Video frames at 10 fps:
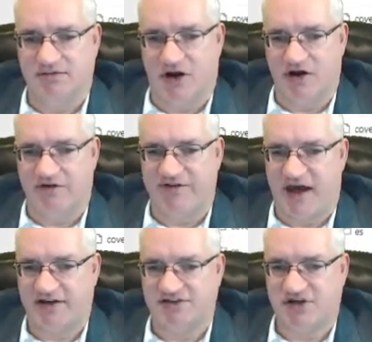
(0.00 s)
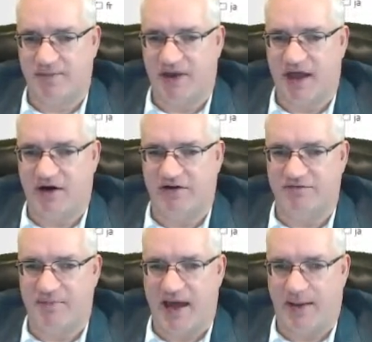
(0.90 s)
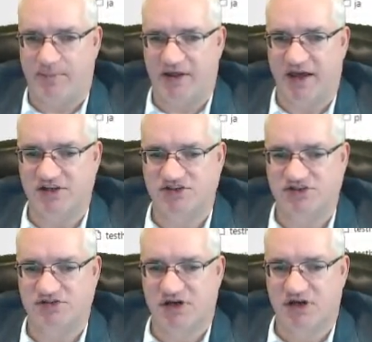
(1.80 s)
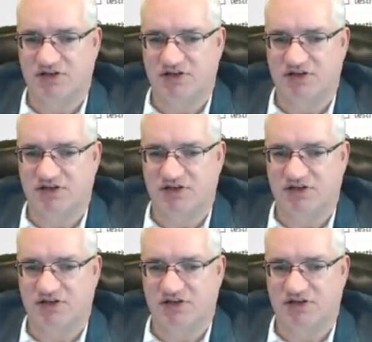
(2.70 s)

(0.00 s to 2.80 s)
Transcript: artifacts coming out of my application,